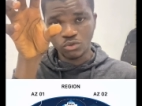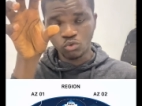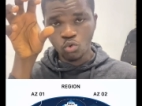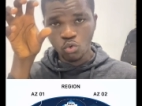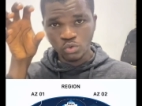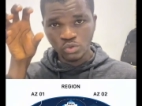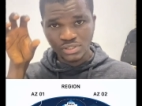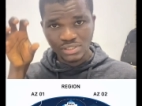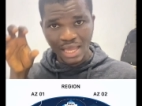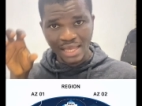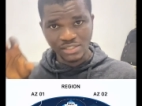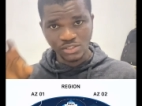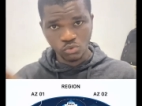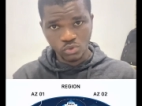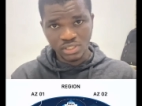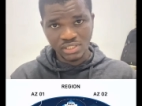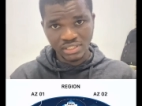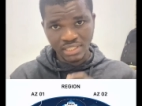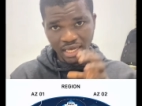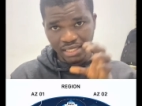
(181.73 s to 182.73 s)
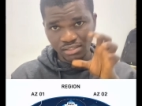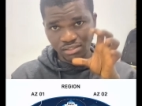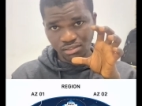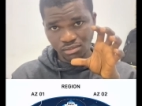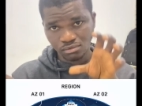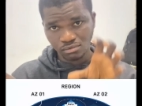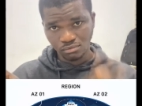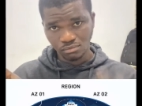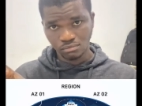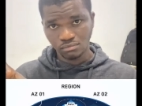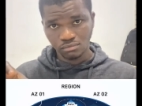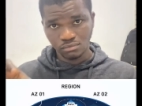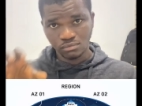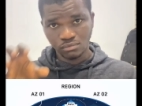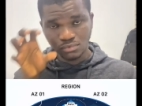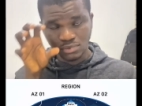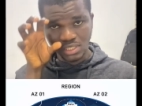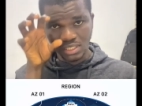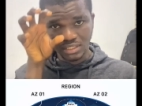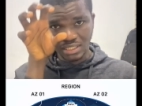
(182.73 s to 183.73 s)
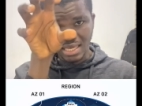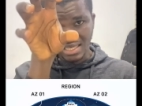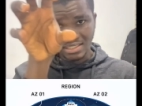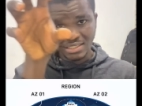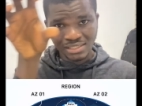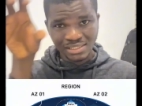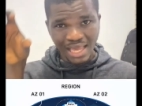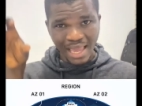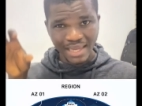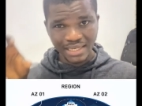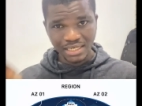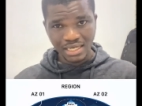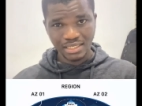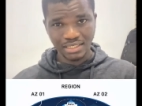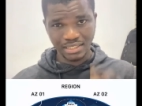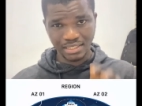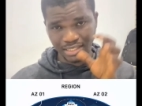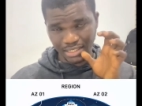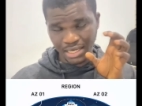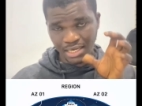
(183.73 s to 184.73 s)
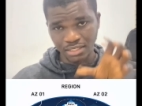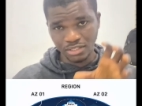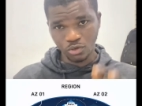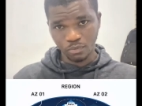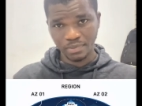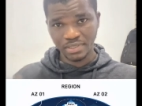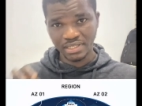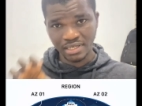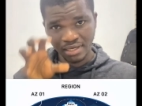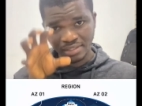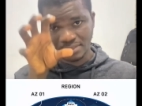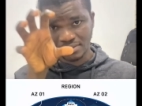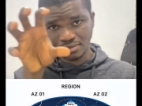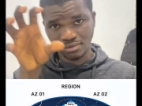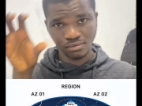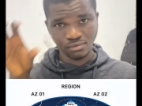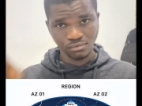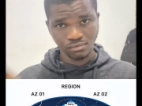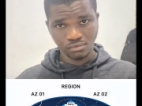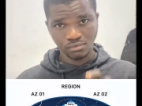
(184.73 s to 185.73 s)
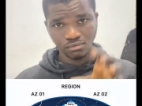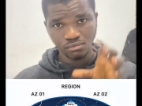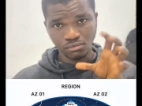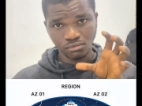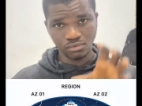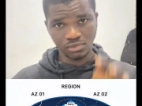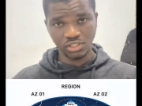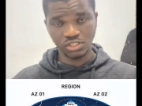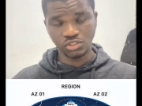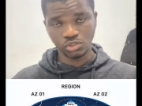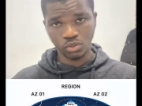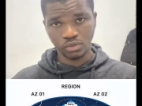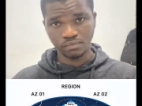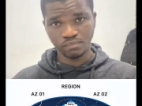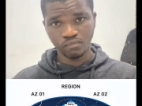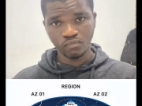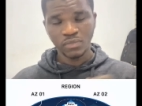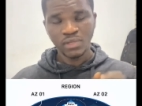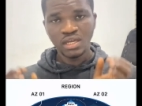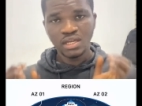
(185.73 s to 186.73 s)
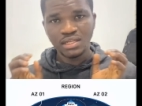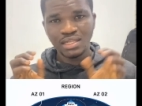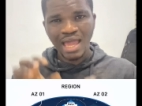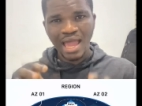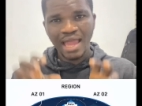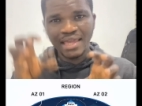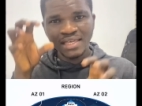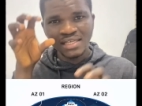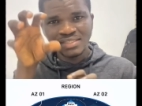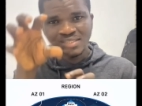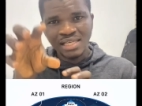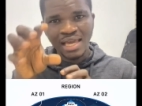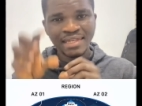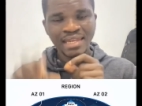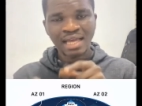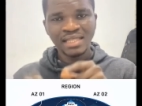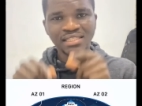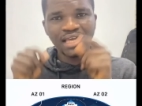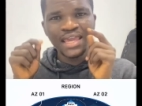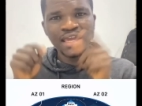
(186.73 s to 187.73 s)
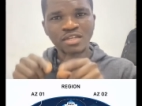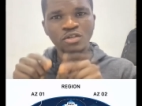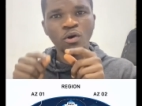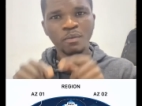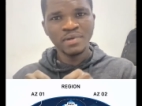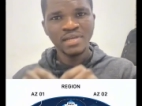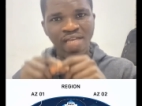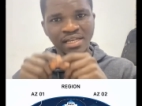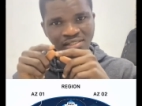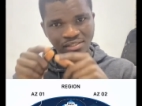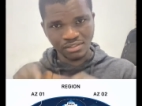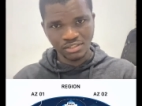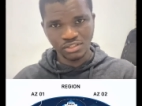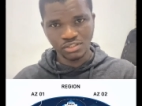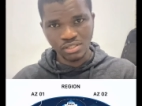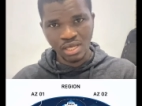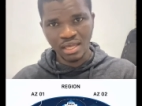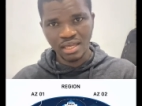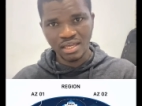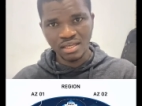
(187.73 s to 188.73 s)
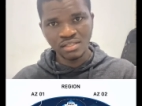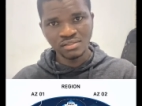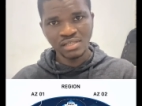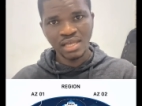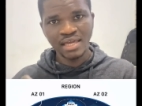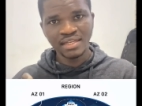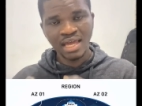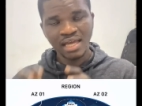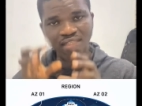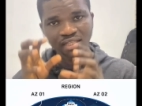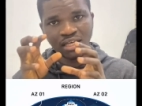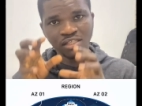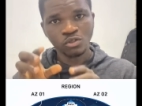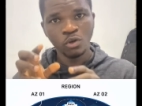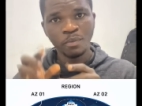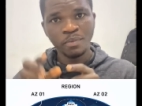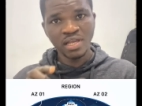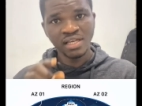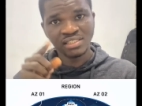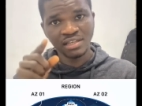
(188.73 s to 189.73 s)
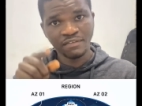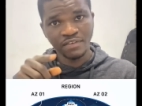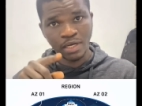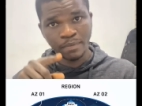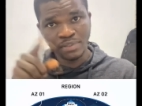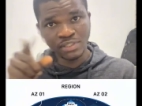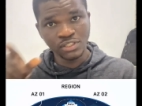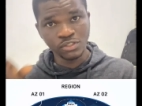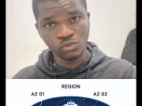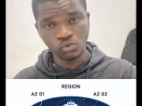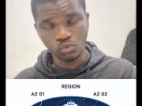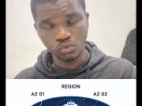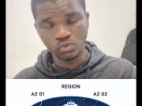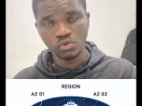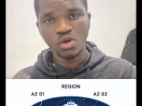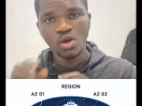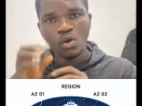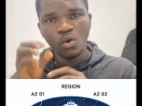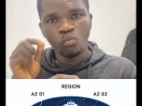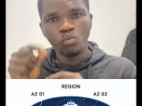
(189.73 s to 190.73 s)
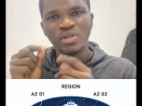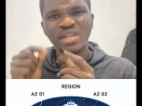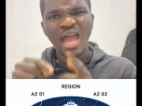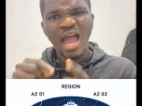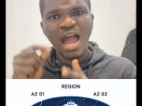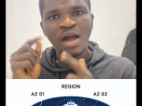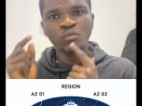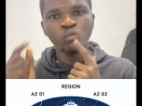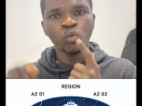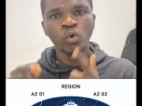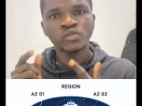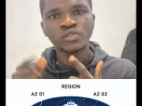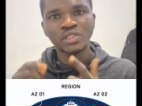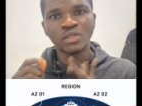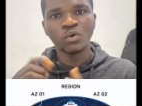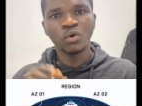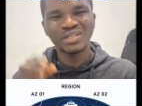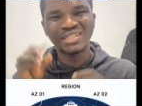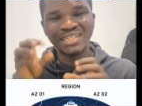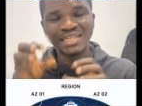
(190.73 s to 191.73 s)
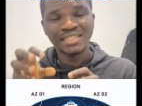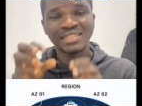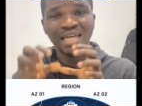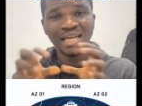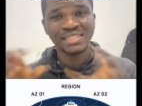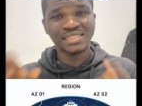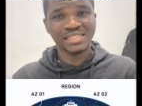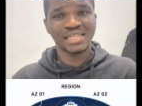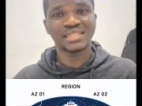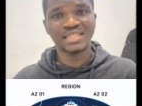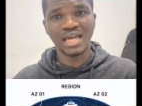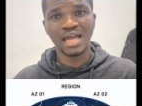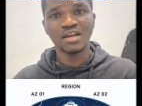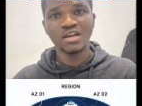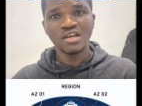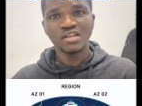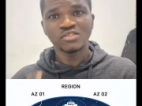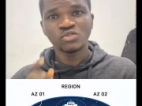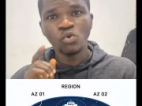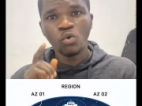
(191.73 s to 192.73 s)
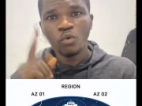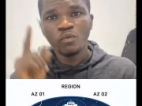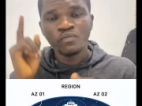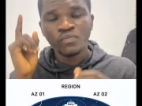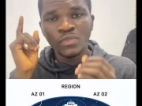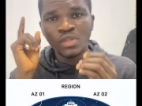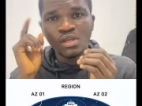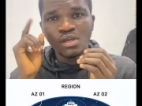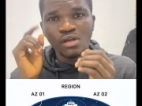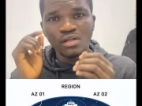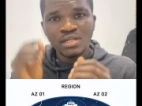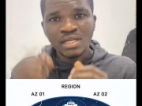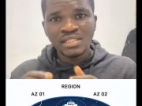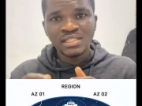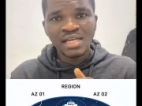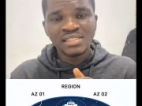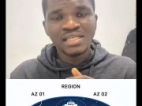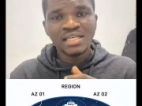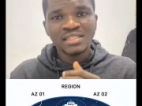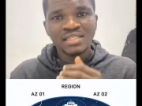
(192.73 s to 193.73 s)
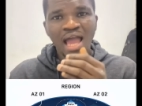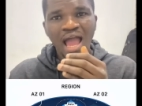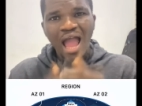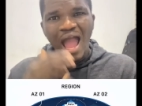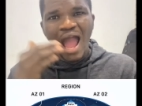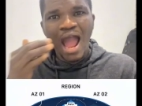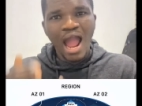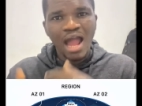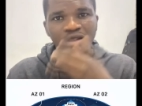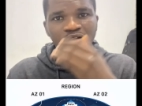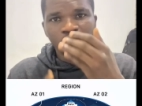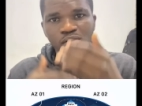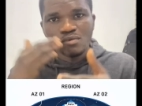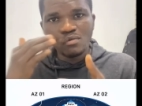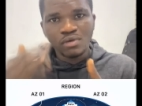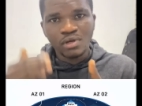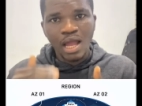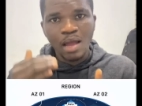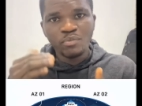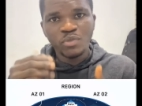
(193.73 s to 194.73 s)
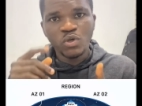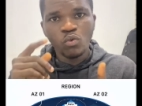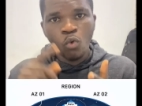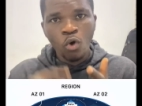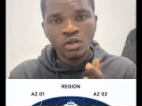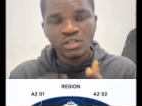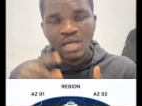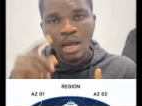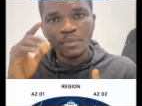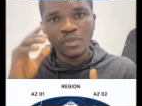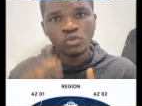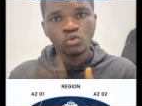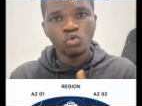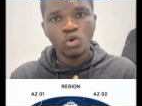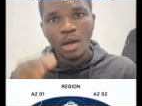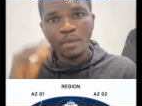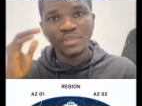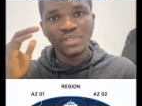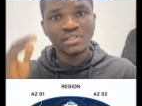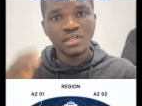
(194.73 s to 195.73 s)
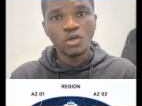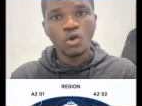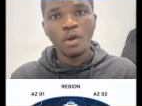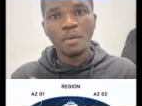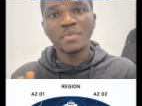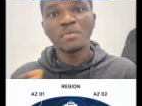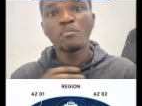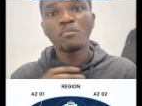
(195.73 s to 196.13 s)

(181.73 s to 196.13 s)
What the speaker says: those isolated things inside the AWS region. Now, inside that AWS region, inside that AWS availability zone, we now have what we call data center. So data center can be 1, can be 2, can be 3, can